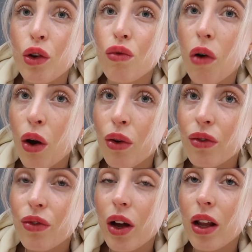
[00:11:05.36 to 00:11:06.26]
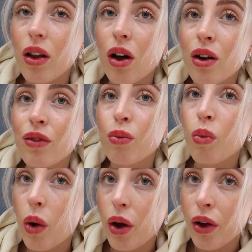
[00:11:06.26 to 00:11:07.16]
growth, a lot of
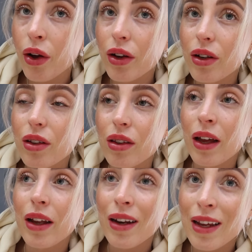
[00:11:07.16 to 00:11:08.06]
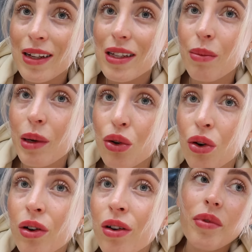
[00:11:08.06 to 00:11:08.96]
work that needs to be
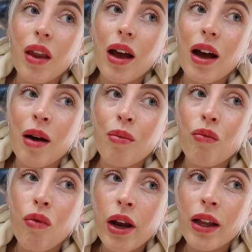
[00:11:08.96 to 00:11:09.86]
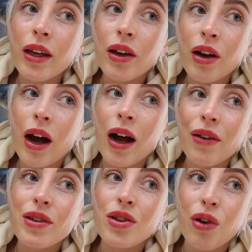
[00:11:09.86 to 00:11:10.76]
done. I'm really gonna
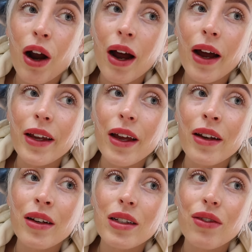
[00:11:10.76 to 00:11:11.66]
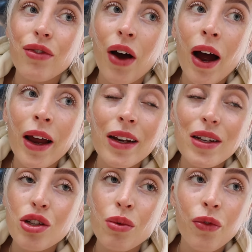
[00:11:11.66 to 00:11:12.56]
have to try and find
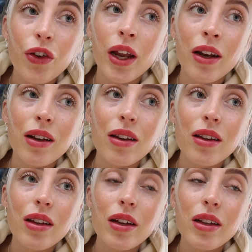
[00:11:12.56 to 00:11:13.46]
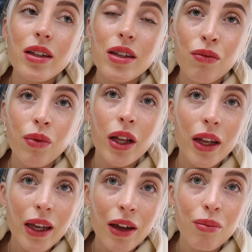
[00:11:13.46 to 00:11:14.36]
something to
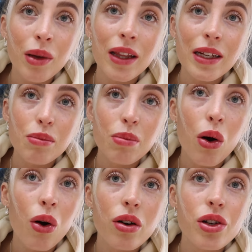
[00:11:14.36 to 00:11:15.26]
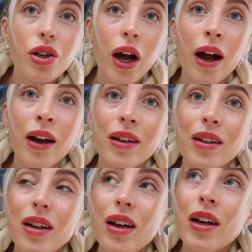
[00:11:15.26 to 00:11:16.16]
really give me this push and